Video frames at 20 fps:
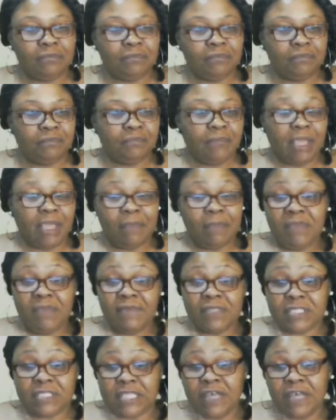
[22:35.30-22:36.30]
maybe
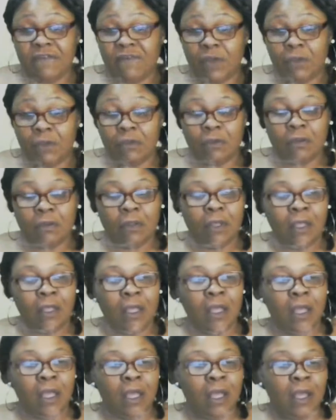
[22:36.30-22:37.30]
even sinful.
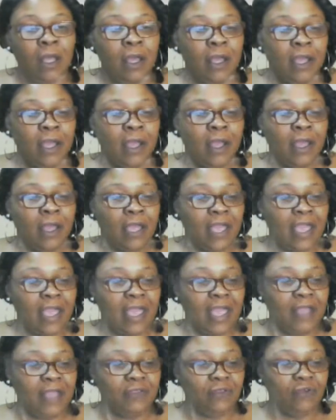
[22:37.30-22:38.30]

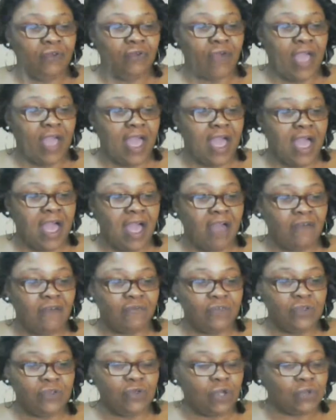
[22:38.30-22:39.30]
And you
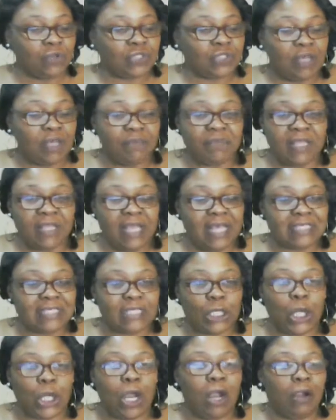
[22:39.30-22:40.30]
have, something
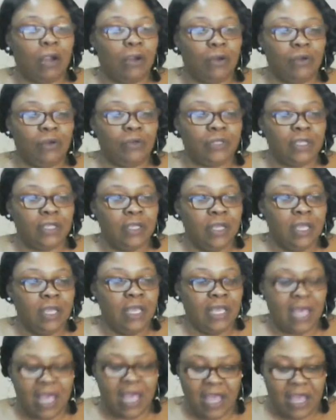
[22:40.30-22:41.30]
has occurred.
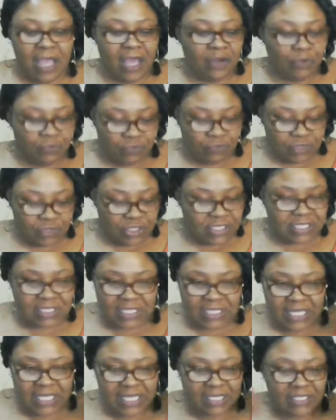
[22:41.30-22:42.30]
I don't
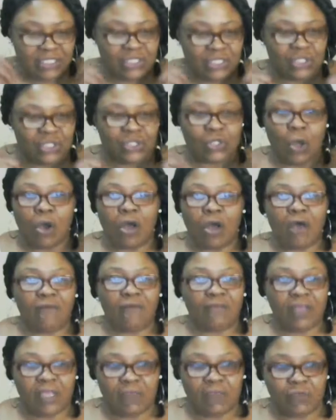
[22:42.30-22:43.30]
just see it
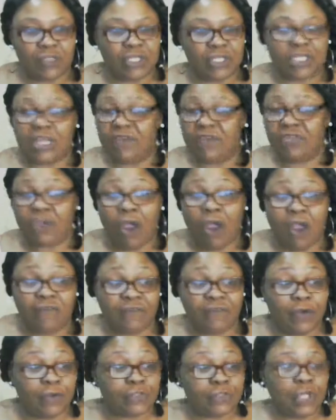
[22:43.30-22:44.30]
dissolving with the death
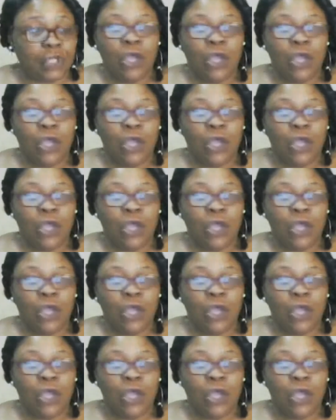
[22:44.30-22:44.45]
card first,